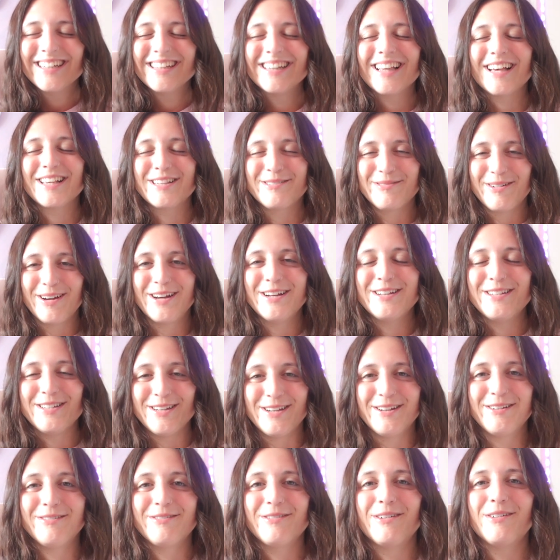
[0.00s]
That's what I
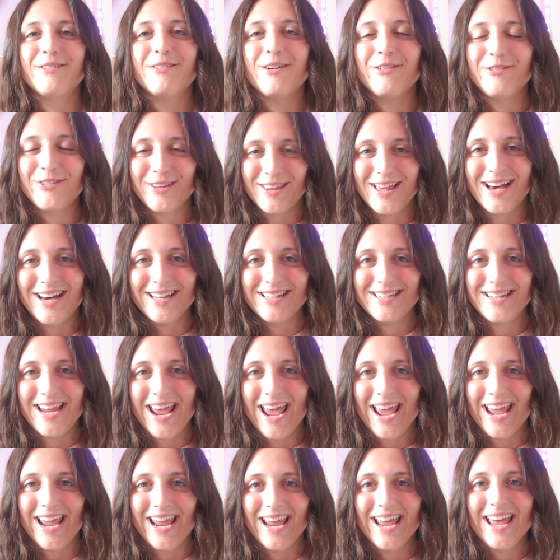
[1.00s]
do for that
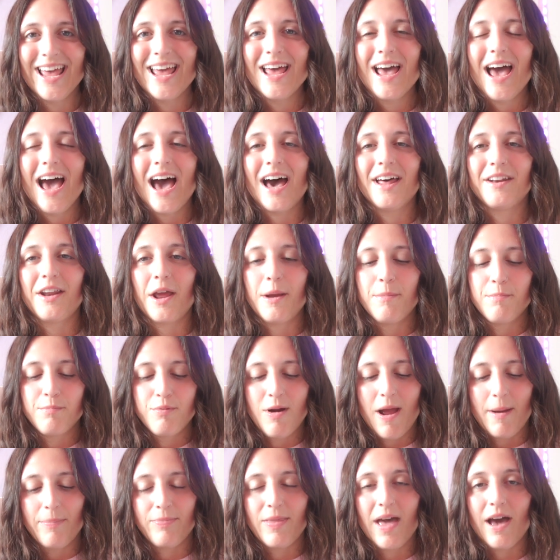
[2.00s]
day, and I
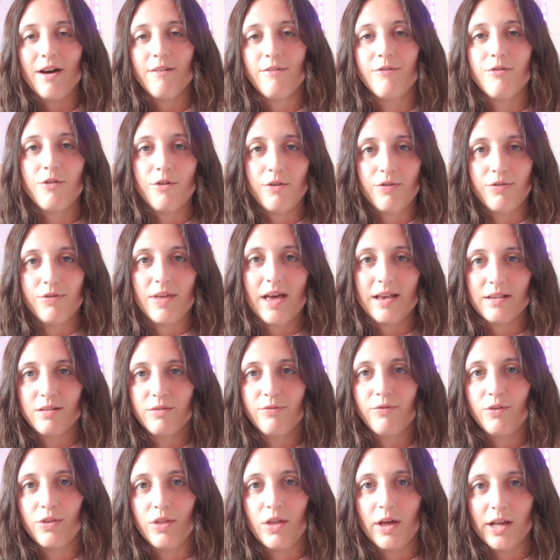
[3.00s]
prep that for, that's
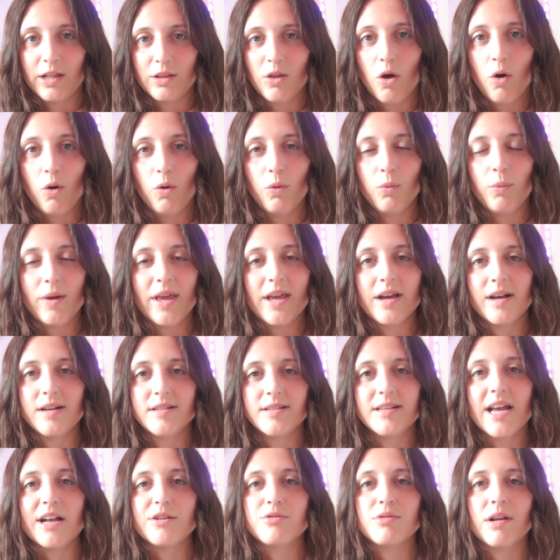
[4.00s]
for like the whole week. I
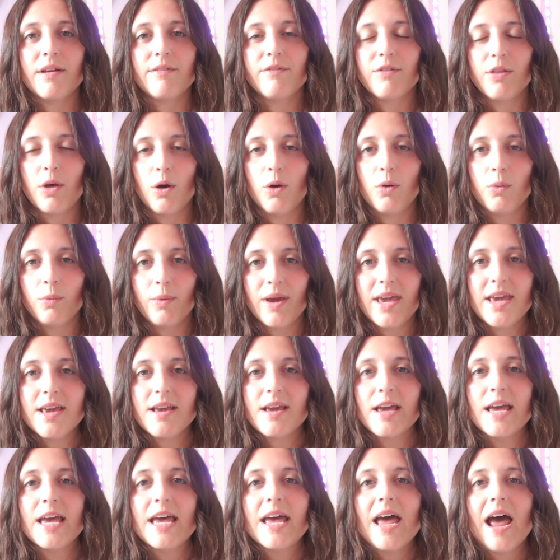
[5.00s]
schedule it for the whole
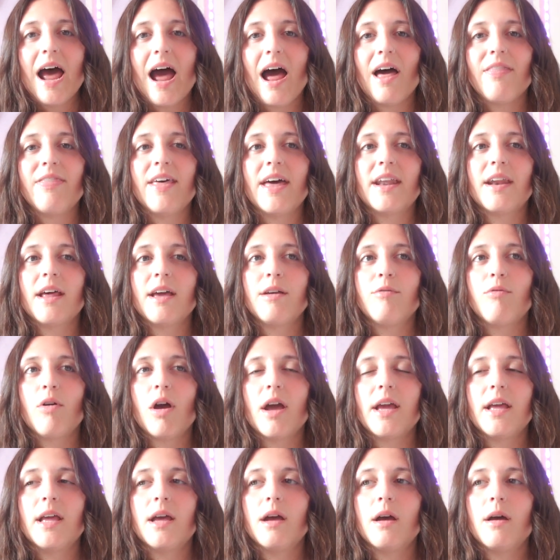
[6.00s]
week, and then I
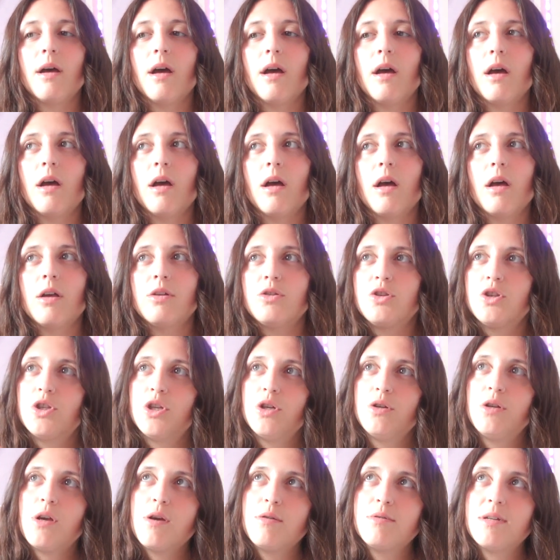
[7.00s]
write
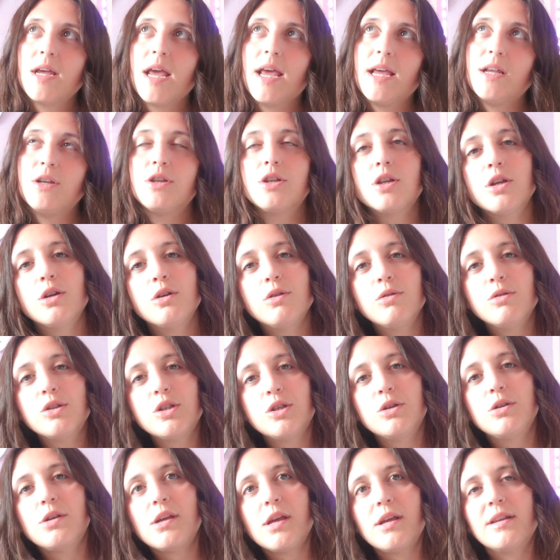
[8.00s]
studio day 2,
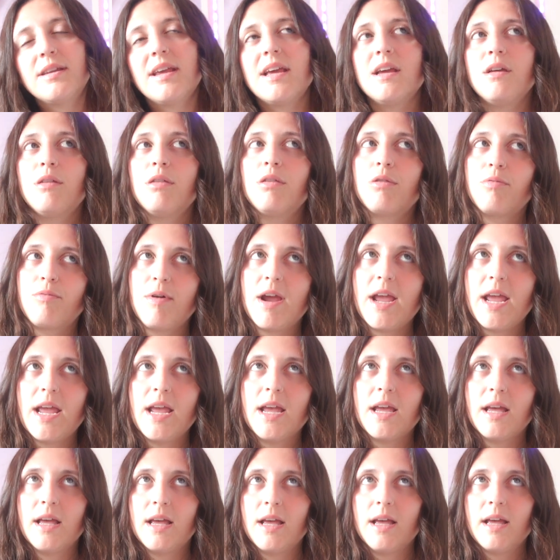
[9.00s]
studio day 3,
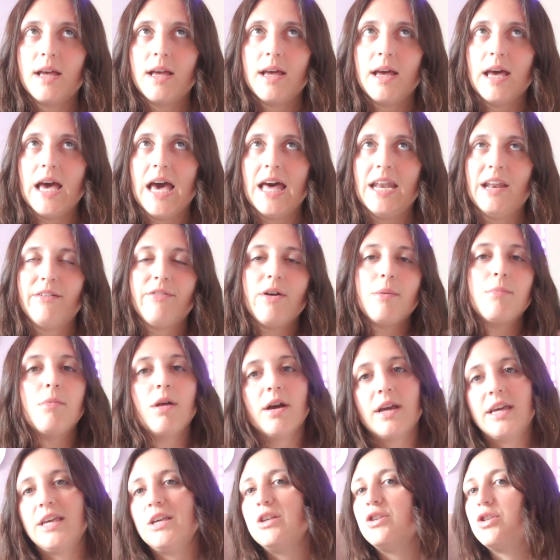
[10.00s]
and if I'm
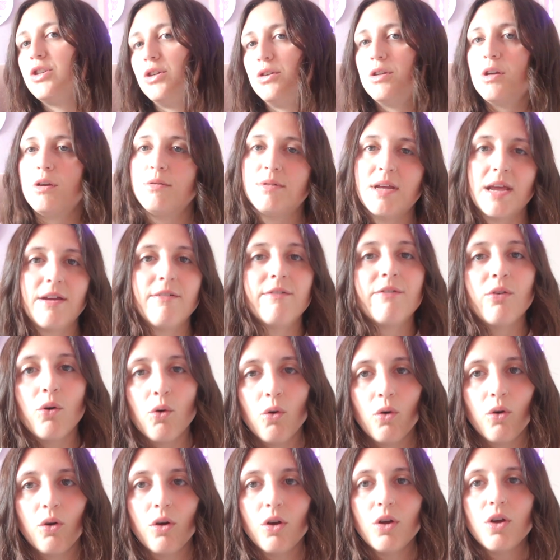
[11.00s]
lucky, studio day
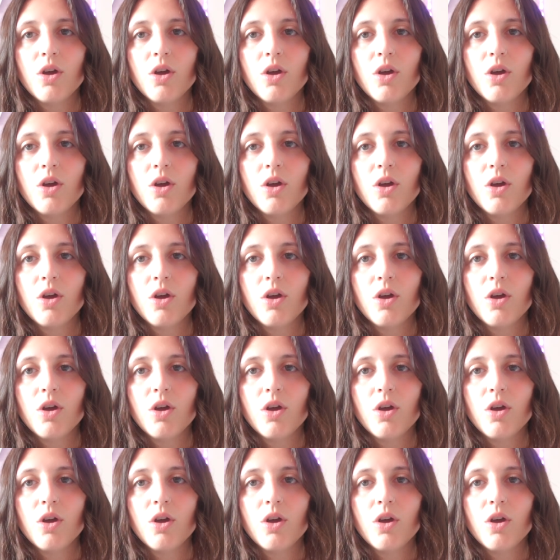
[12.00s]
4.